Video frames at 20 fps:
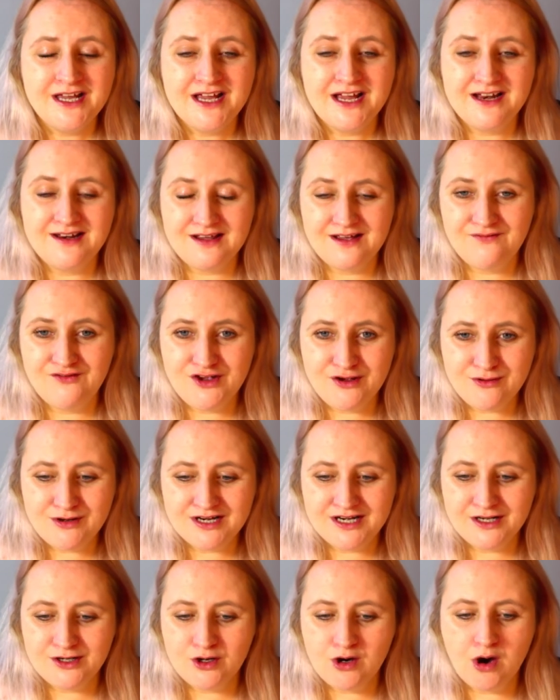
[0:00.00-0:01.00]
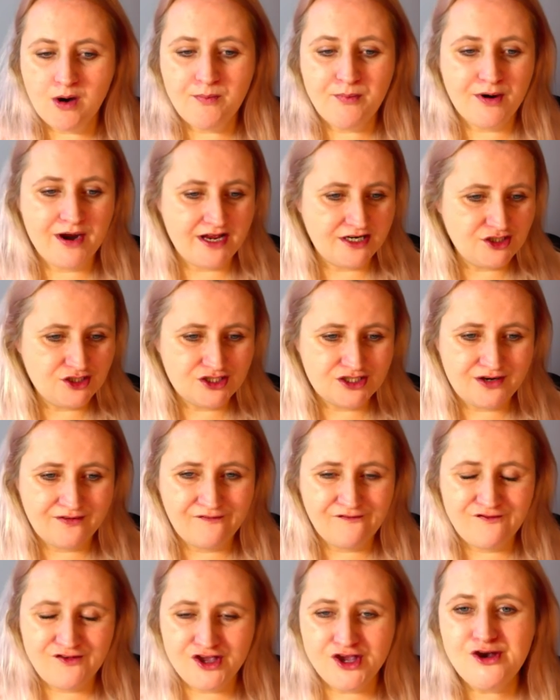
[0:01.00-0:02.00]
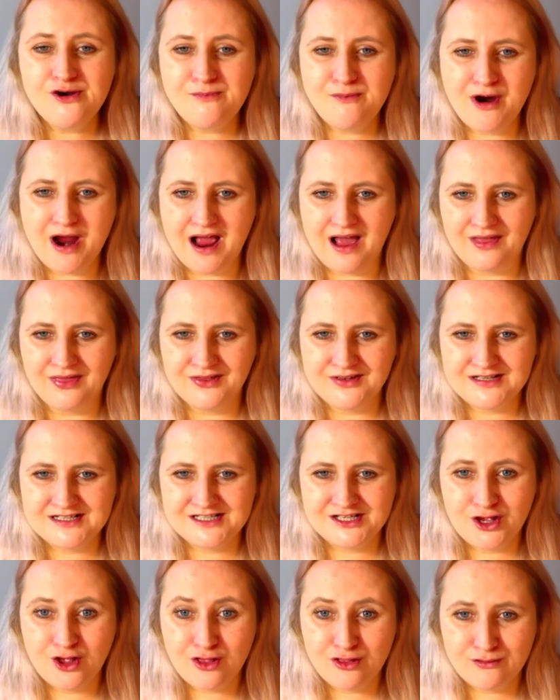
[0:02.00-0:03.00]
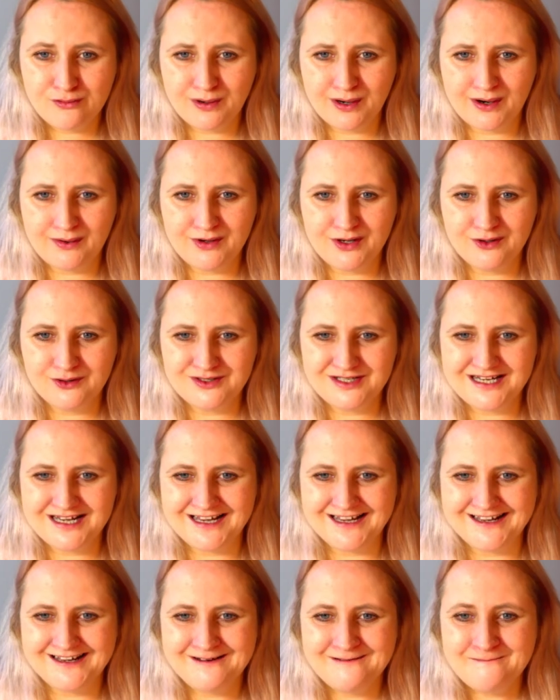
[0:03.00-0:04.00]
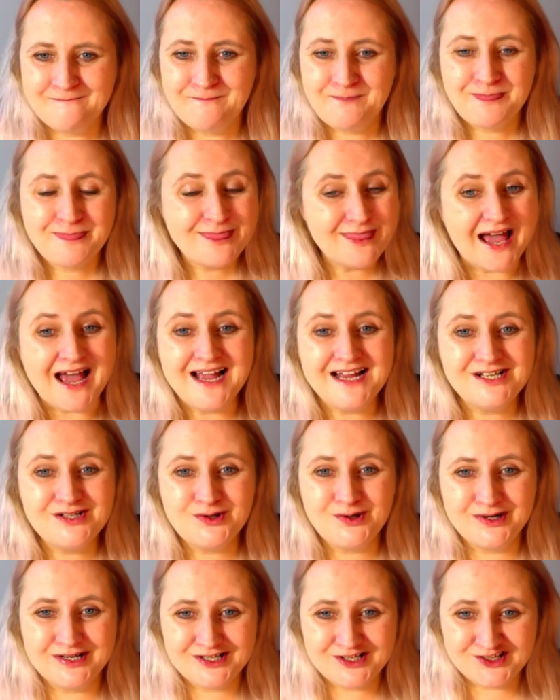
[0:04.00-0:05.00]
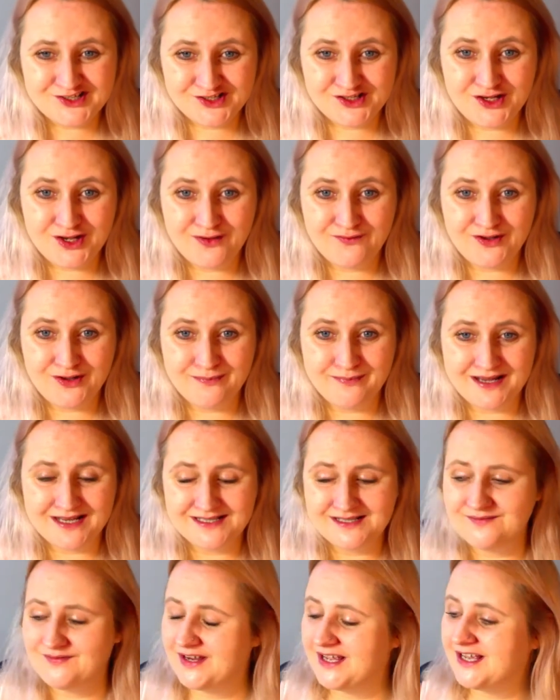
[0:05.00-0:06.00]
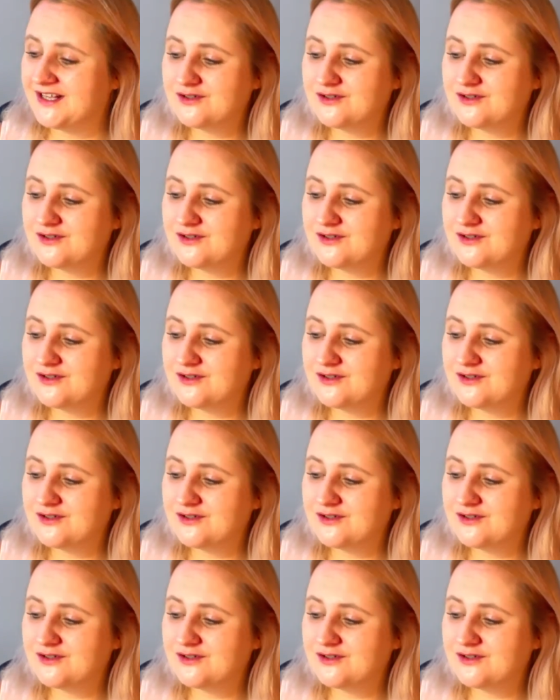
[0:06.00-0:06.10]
And if you can incorporate just a few breaths throughout your day, that is going to serve you massively.